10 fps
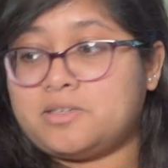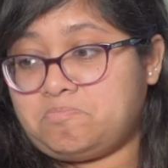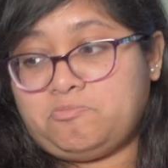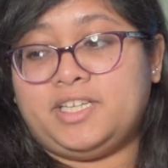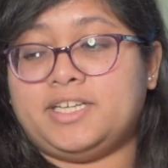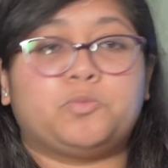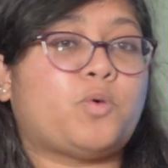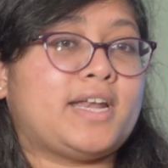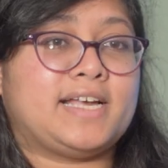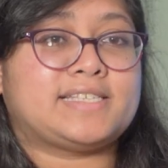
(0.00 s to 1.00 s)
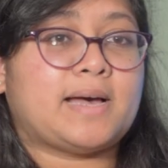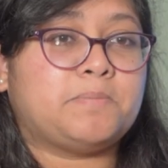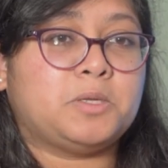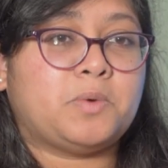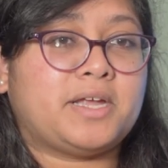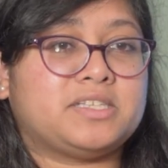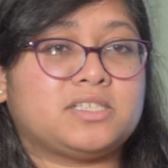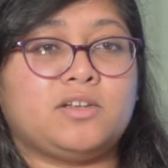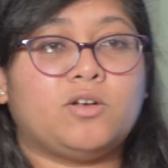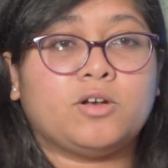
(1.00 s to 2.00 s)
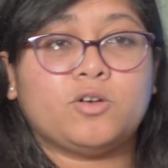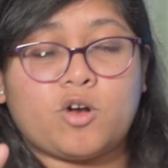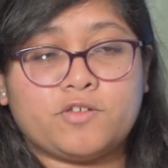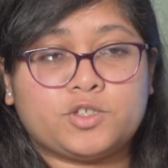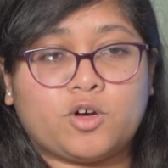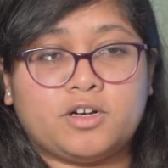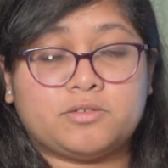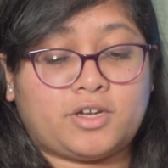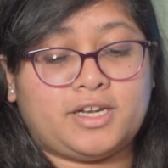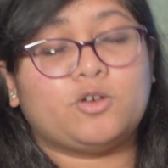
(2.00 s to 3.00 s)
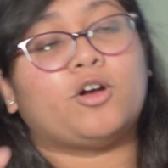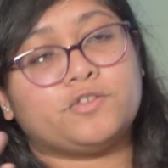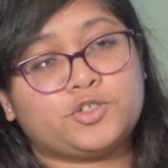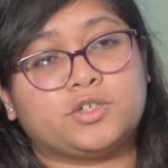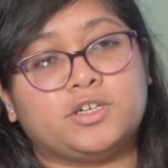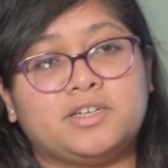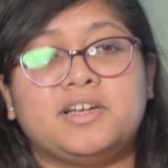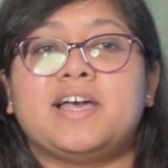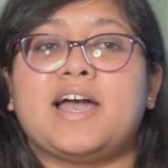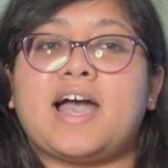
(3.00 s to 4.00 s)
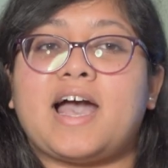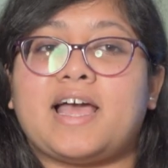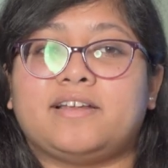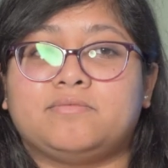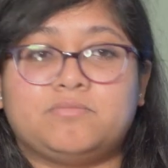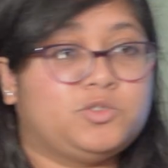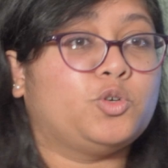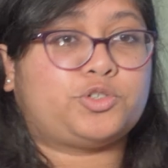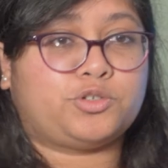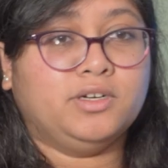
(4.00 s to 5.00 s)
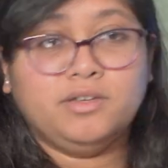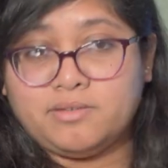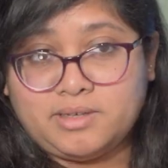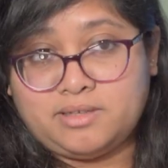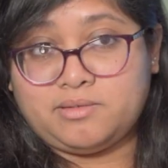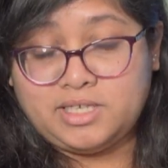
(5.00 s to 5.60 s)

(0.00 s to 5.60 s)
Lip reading: We did one example where it's a lot of sugar and no sugar in